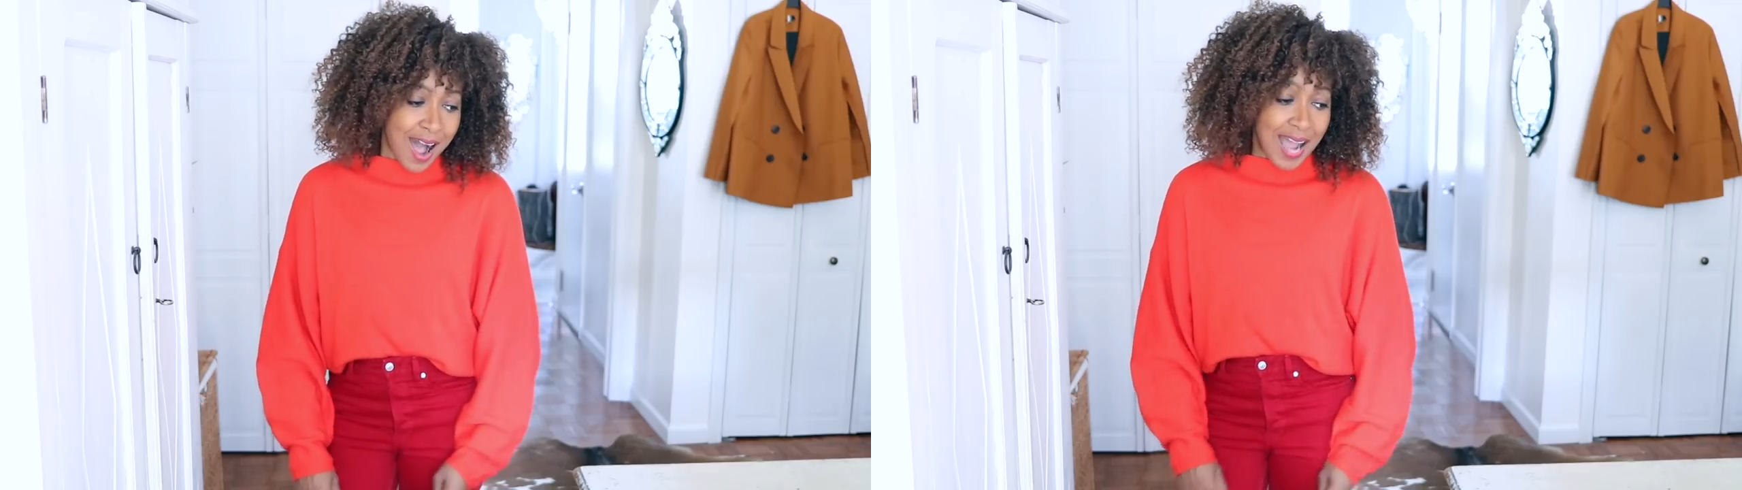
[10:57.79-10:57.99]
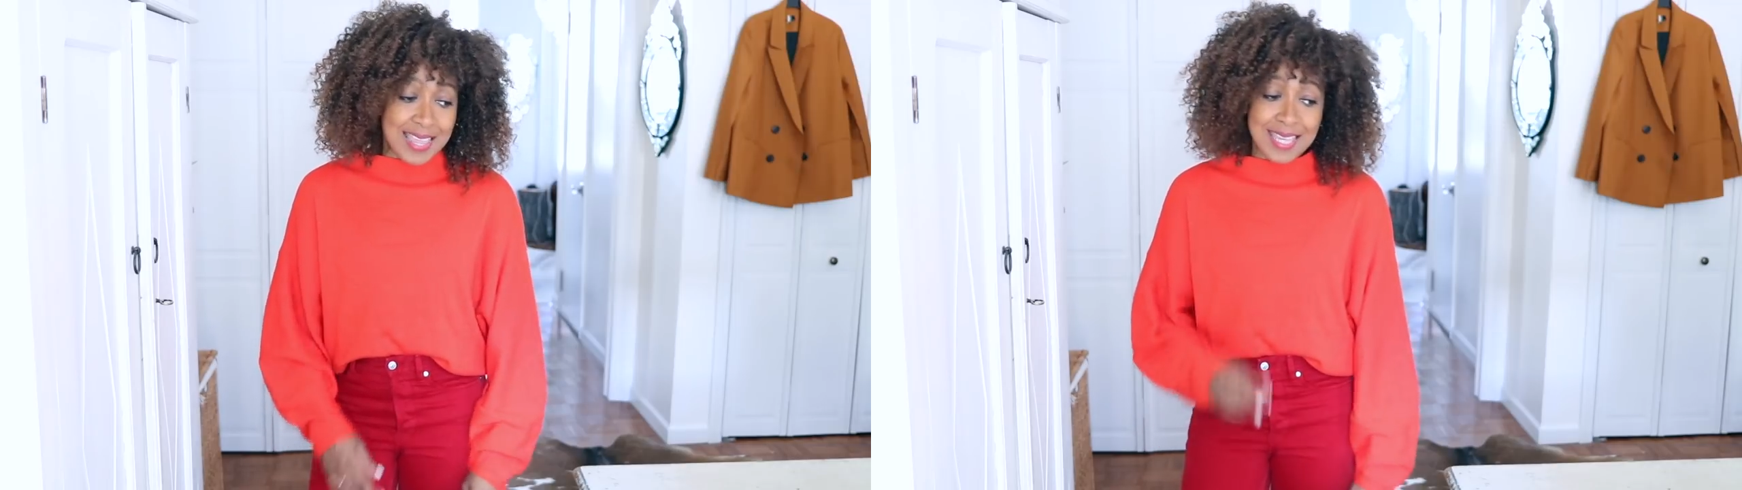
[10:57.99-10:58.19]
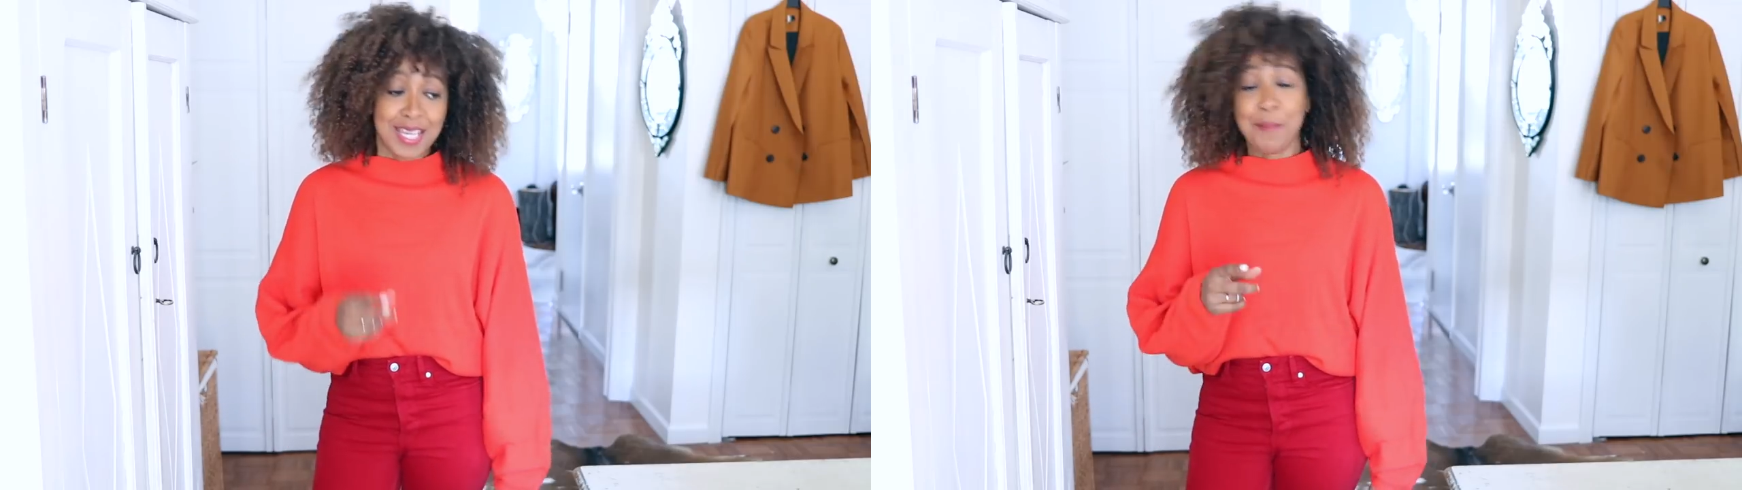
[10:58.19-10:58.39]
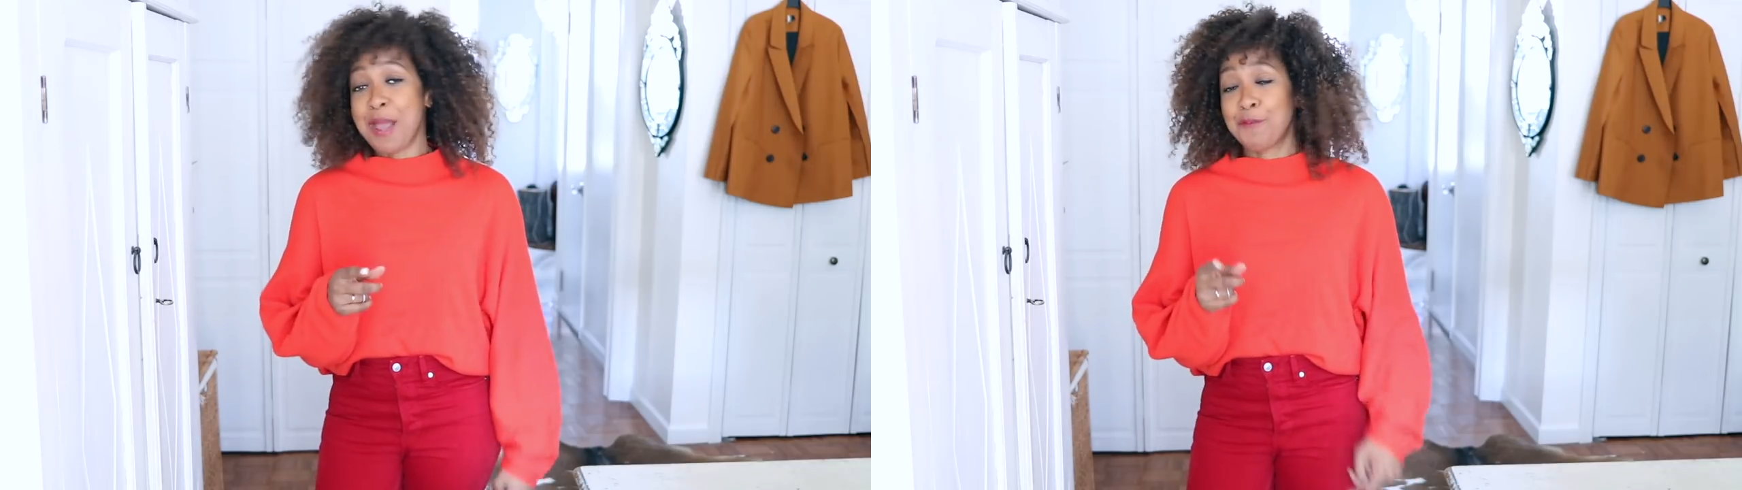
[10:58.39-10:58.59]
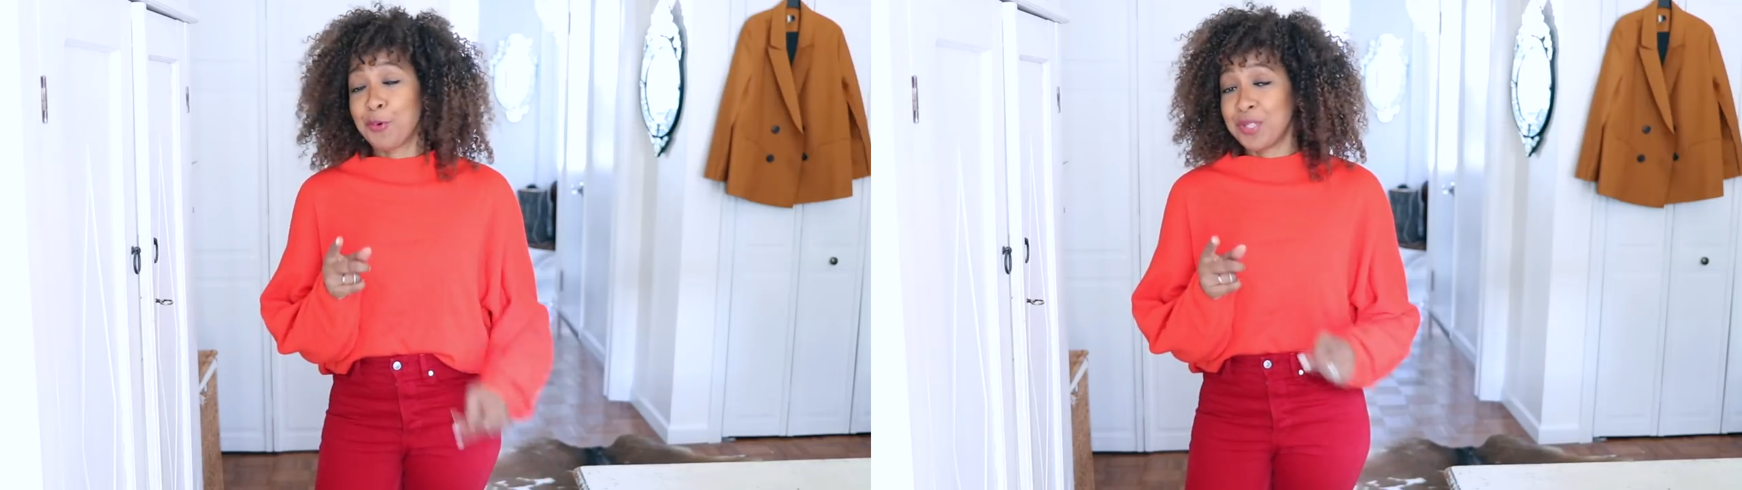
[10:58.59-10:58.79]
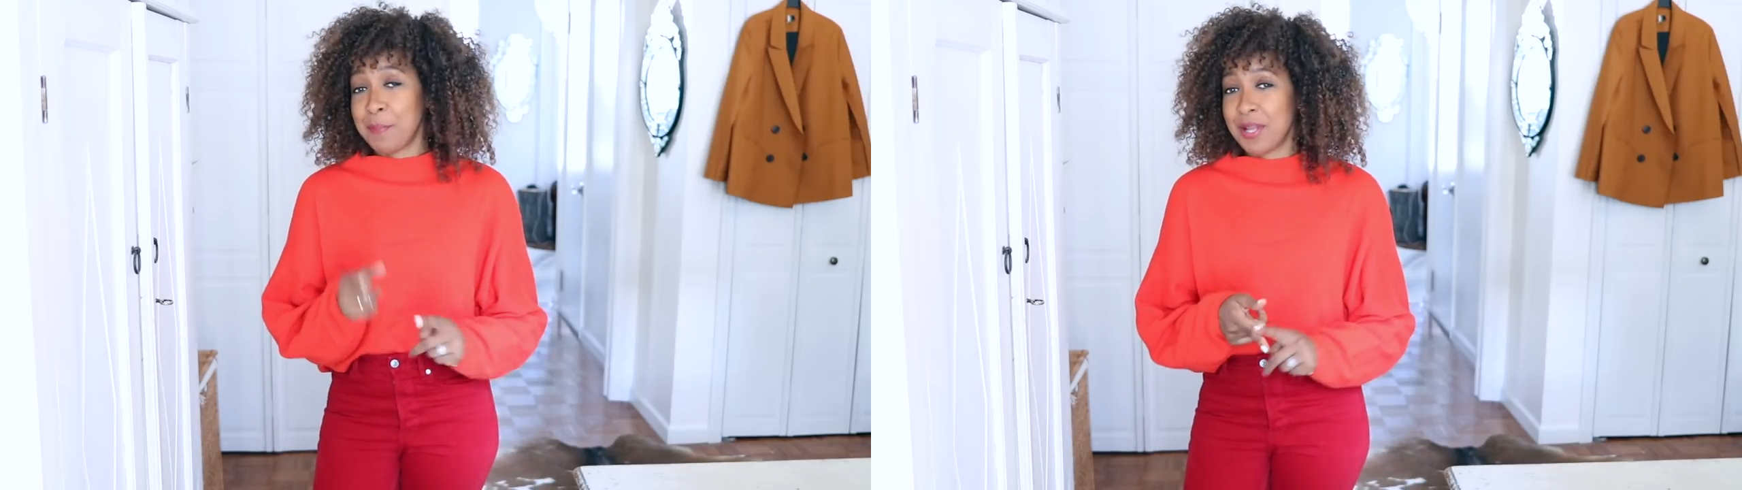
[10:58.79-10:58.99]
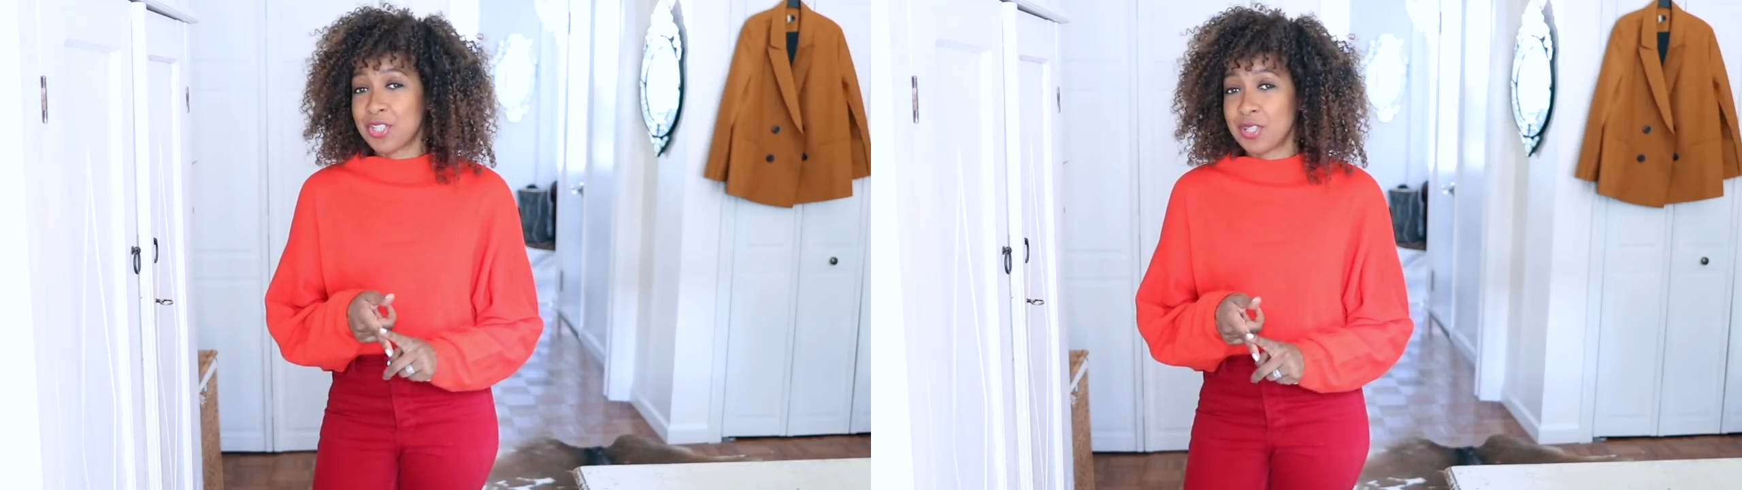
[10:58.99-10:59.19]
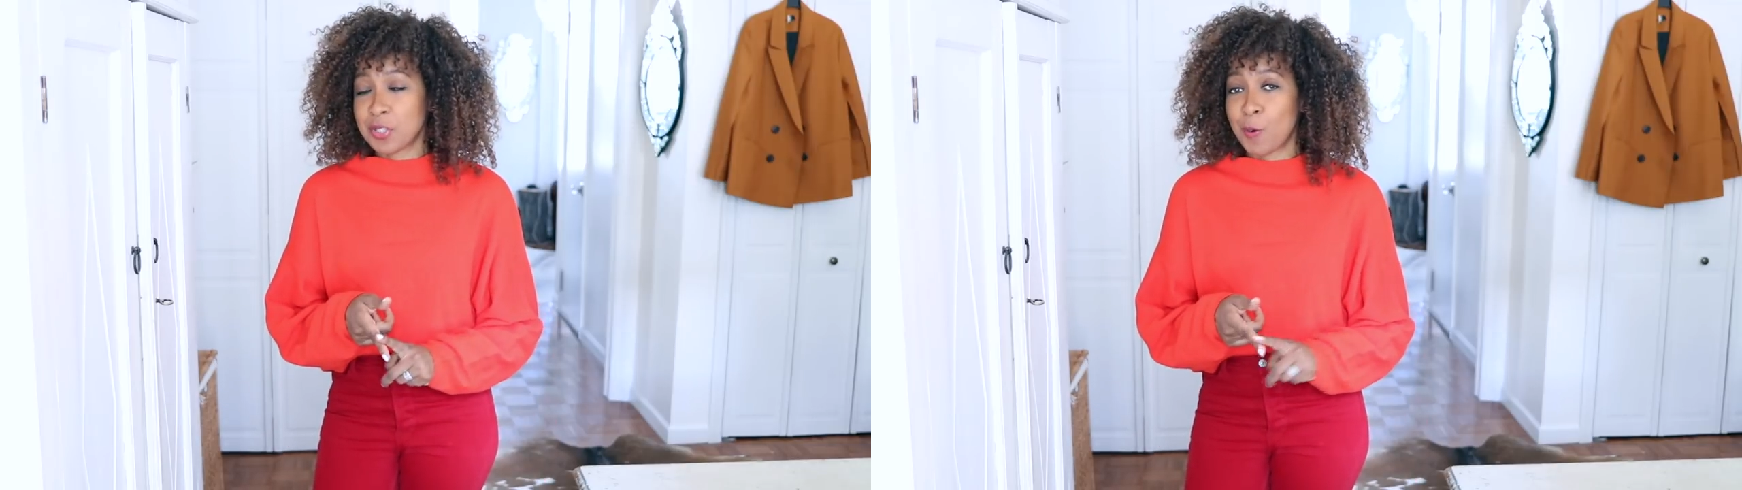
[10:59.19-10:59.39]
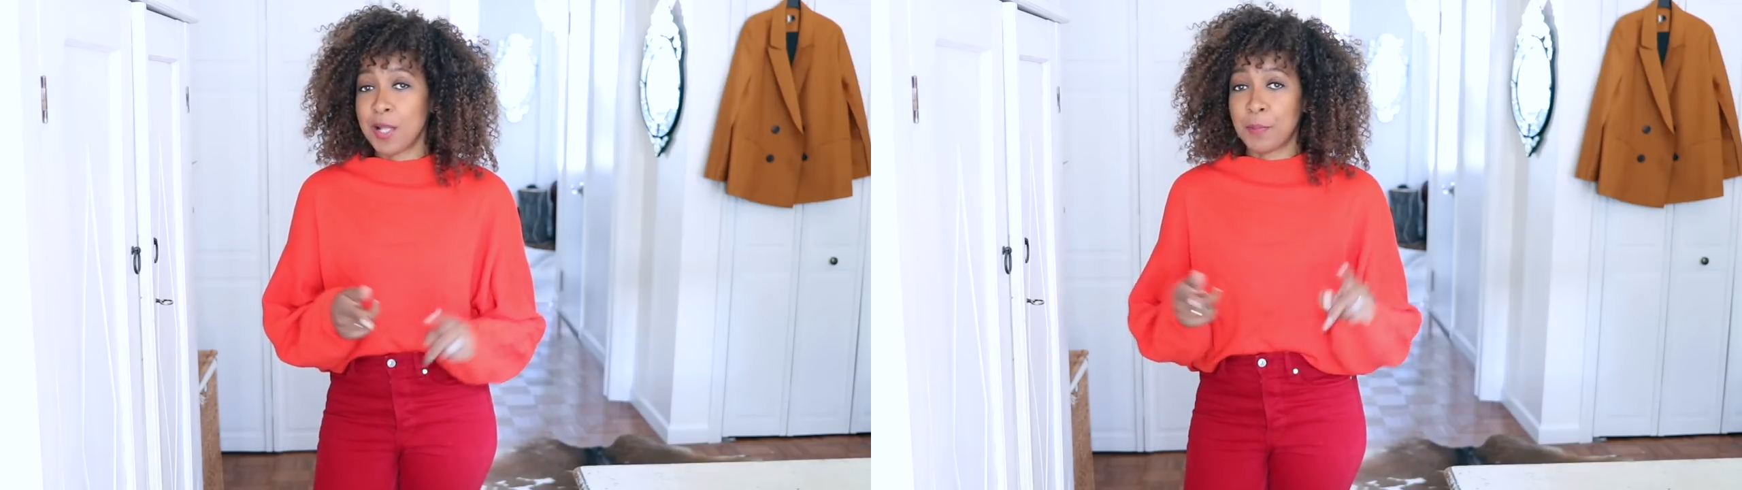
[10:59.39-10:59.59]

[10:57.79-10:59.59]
I think I may have already mentioned this one,